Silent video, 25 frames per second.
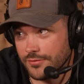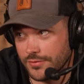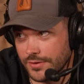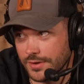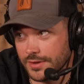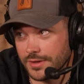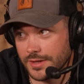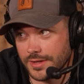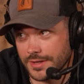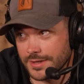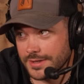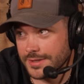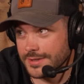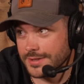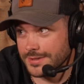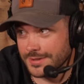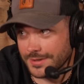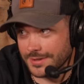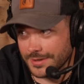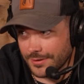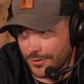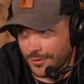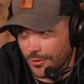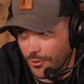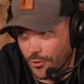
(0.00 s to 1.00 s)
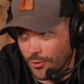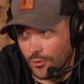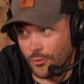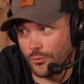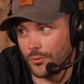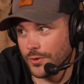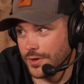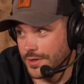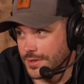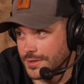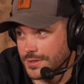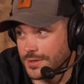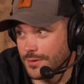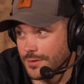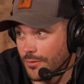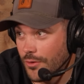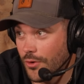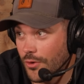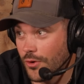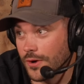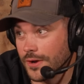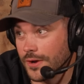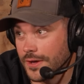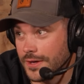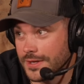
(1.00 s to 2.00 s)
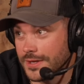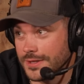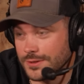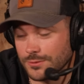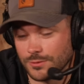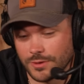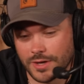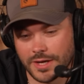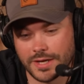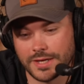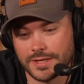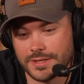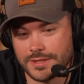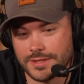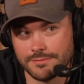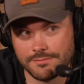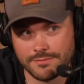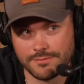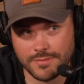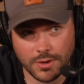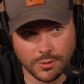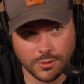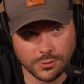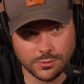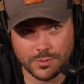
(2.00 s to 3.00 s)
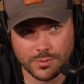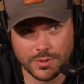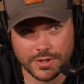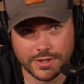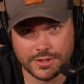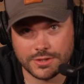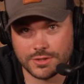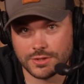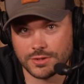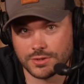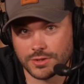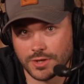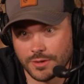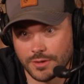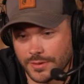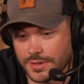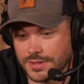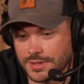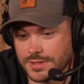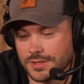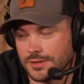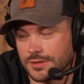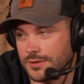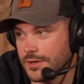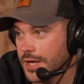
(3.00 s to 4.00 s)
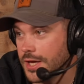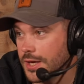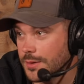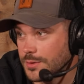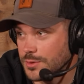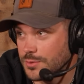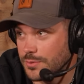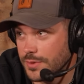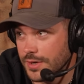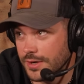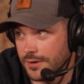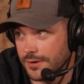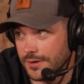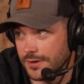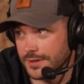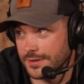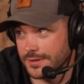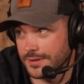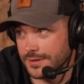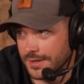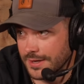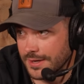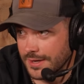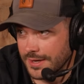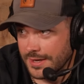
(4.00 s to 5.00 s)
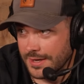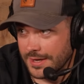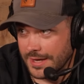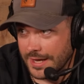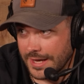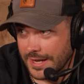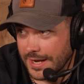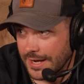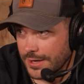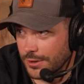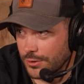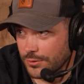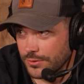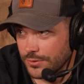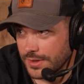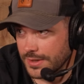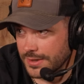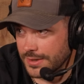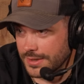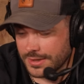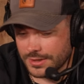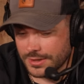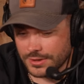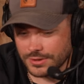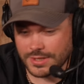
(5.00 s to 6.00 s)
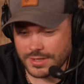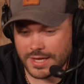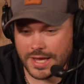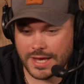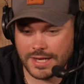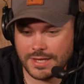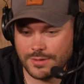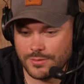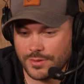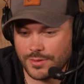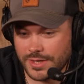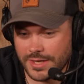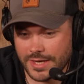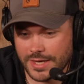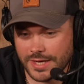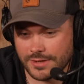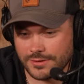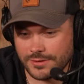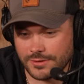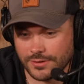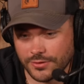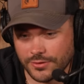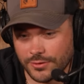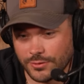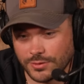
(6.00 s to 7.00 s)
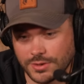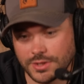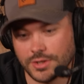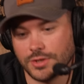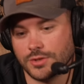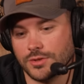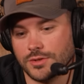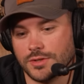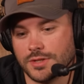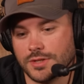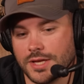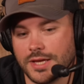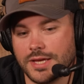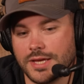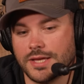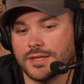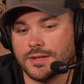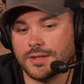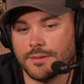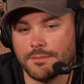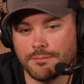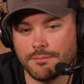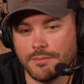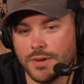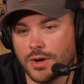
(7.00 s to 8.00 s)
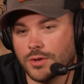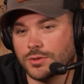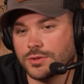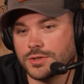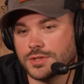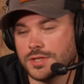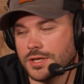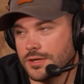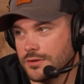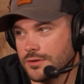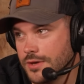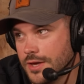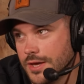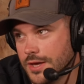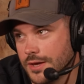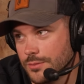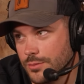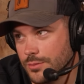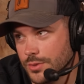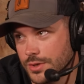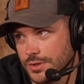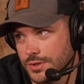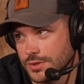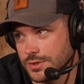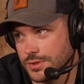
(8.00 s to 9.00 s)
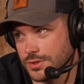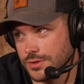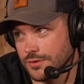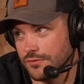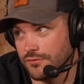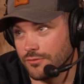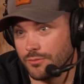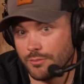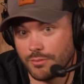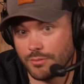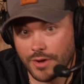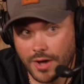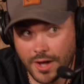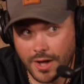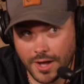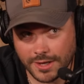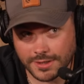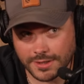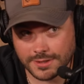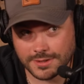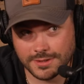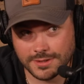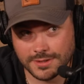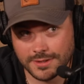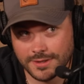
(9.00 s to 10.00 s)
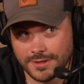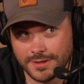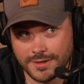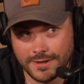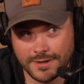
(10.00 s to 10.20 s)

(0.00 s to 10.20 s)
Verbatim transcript: feel like it's always the morning is when I get the most pictures on my cell cams, period. And I don't think that there's anybody out there that would tell you that they get the most cell cam pictures of bucks